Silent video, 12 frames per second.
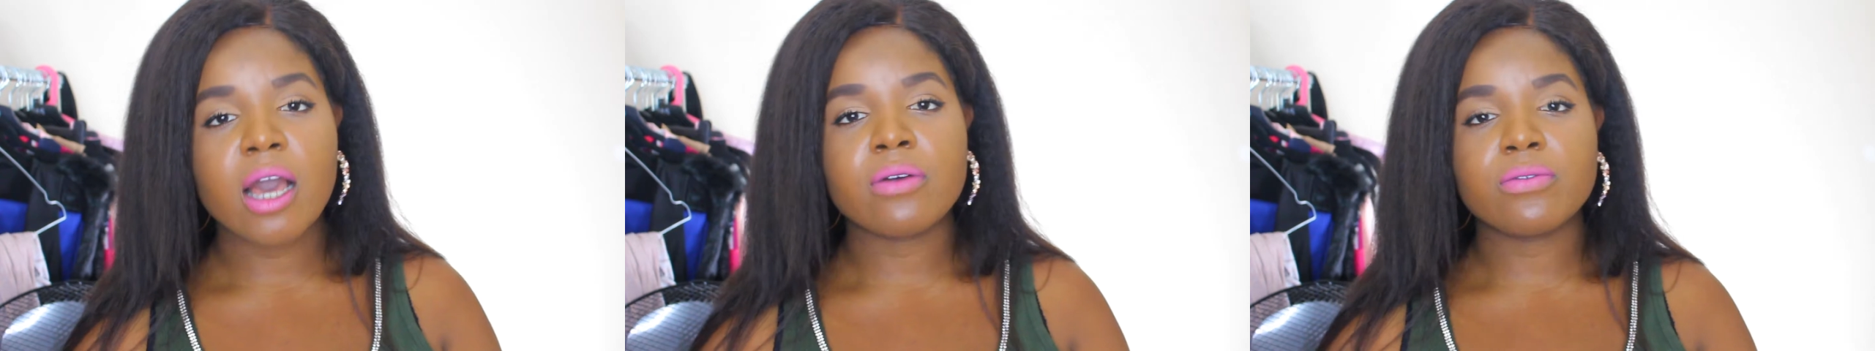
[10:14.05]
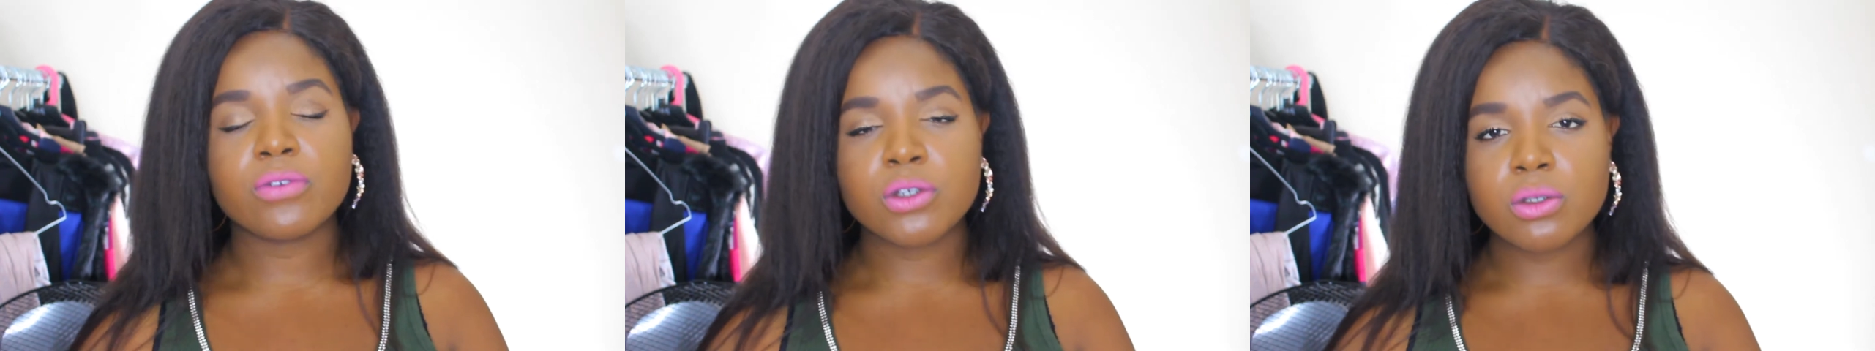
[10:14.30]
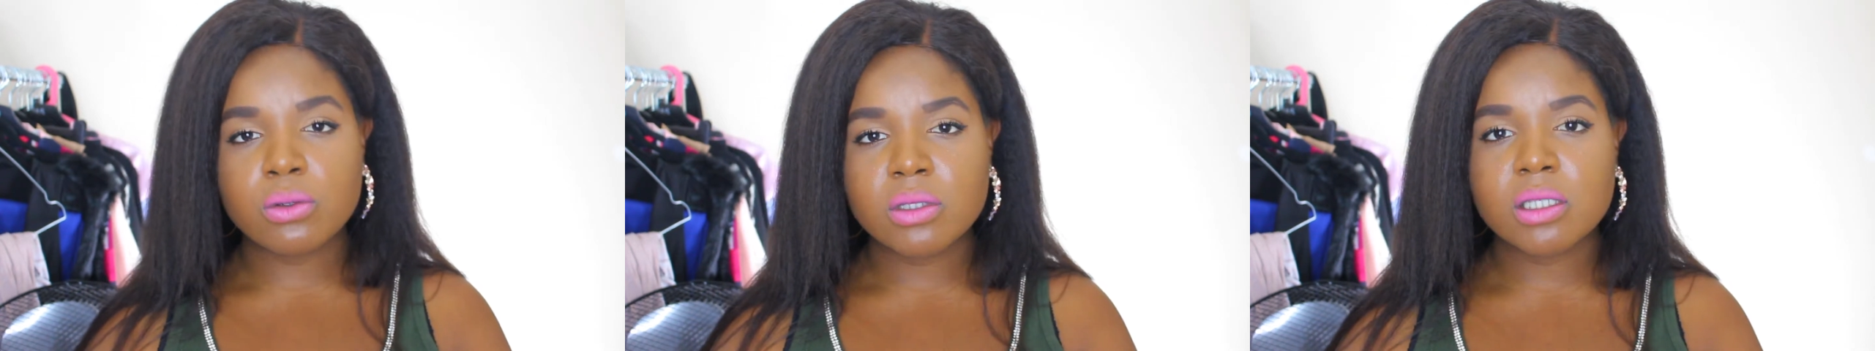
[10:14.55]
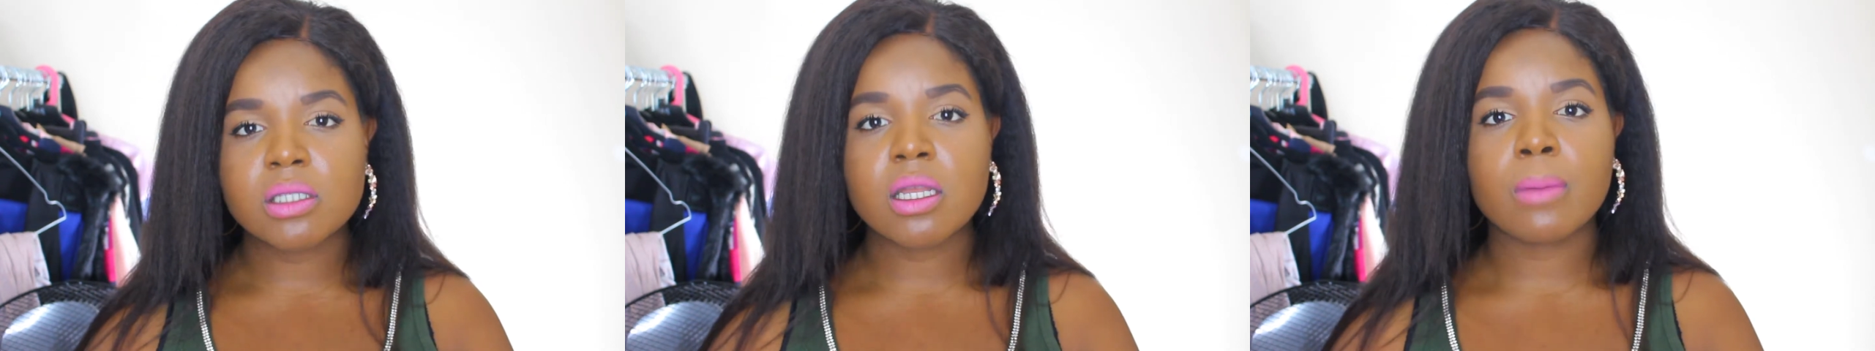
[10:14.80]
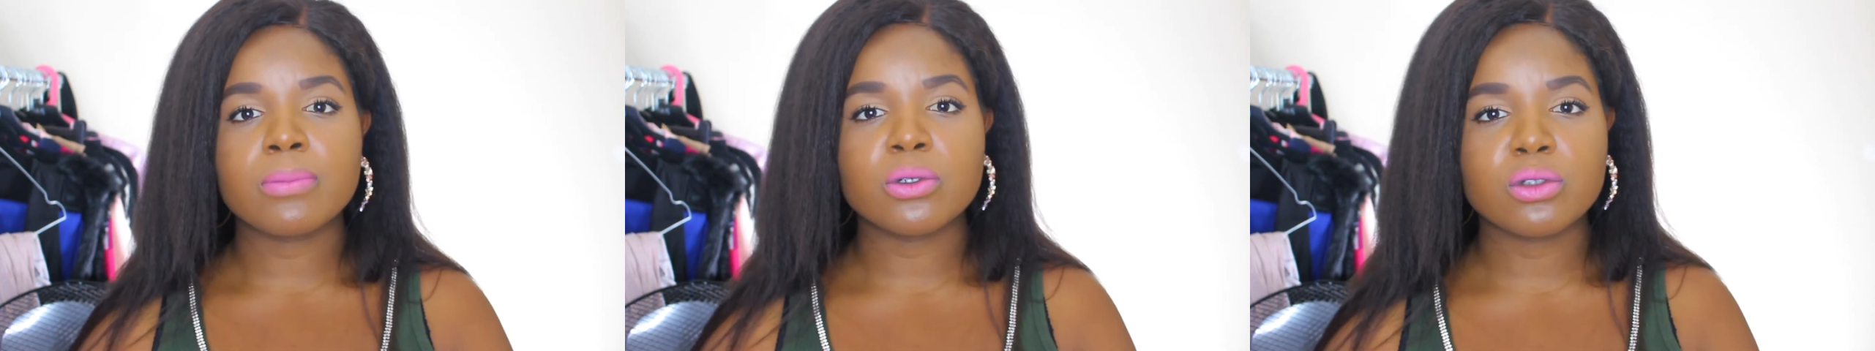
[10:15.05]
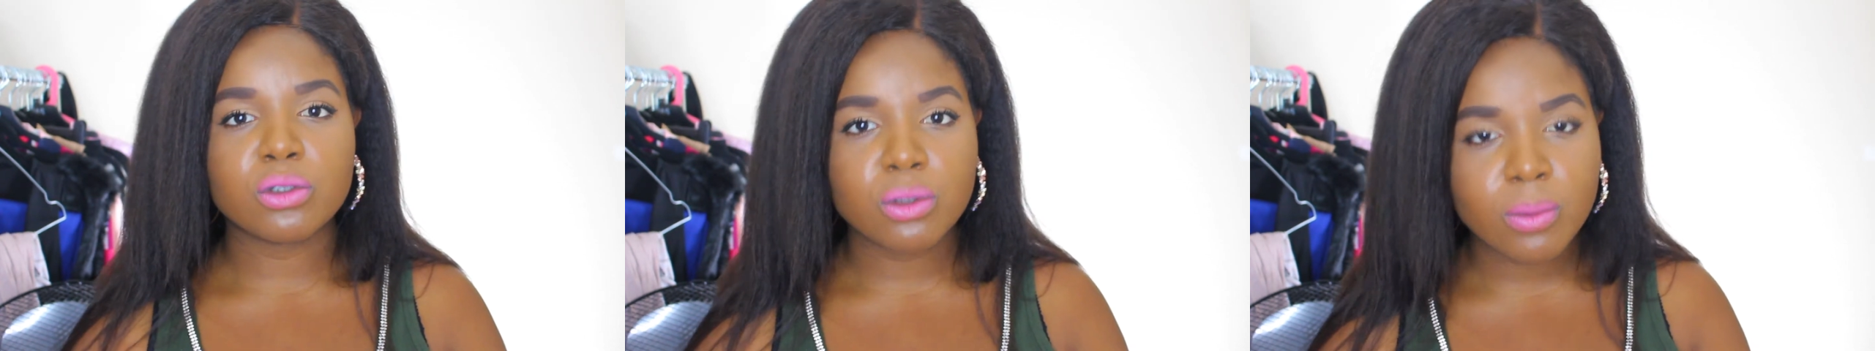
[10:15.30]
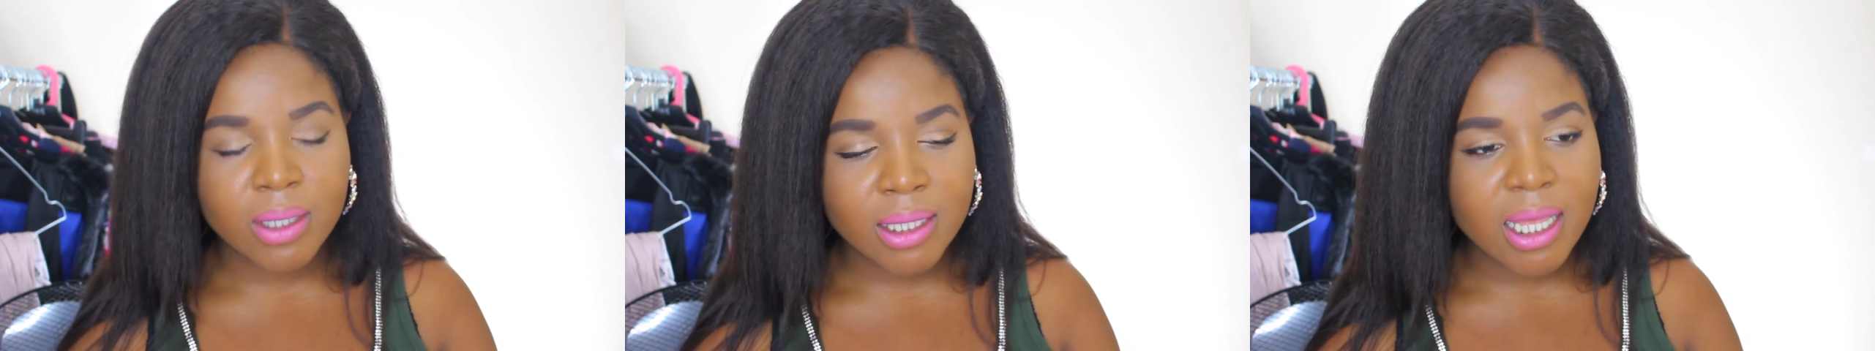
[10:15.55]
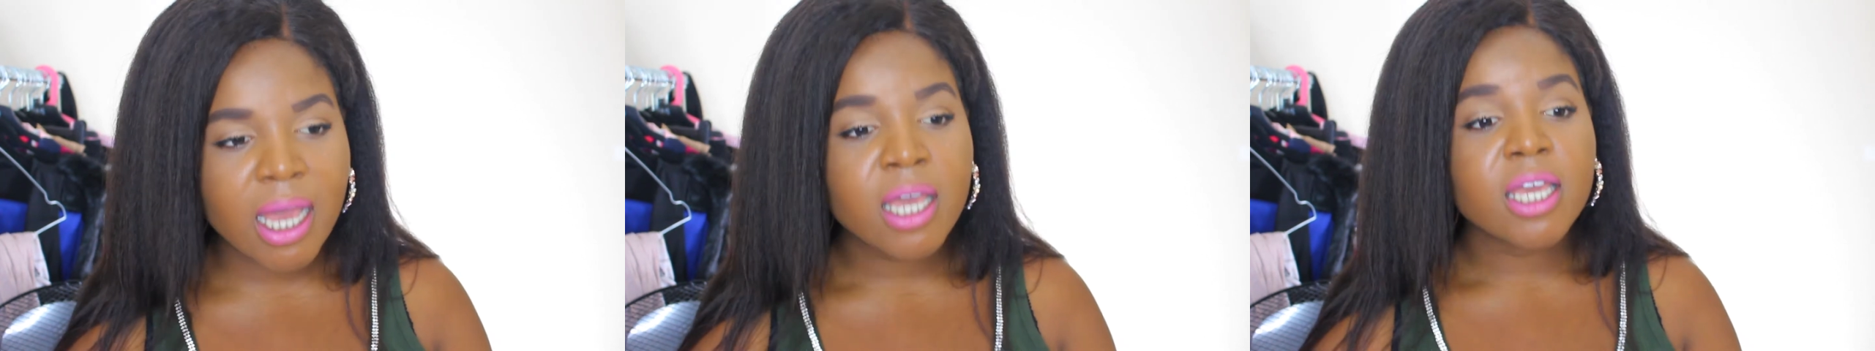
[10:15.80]
and for you to start
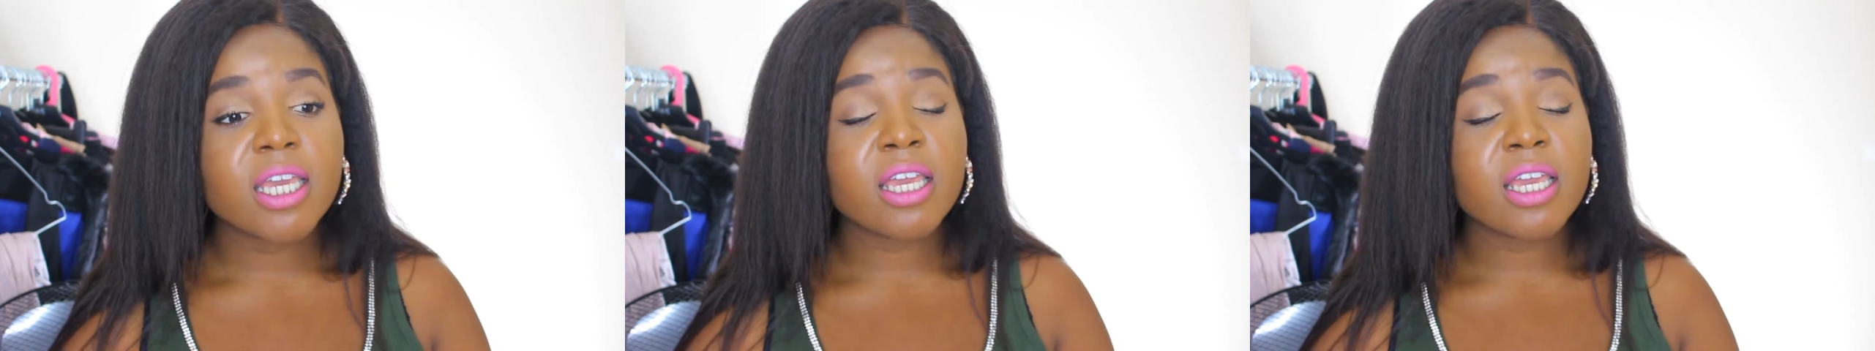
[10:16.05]
pursuing that.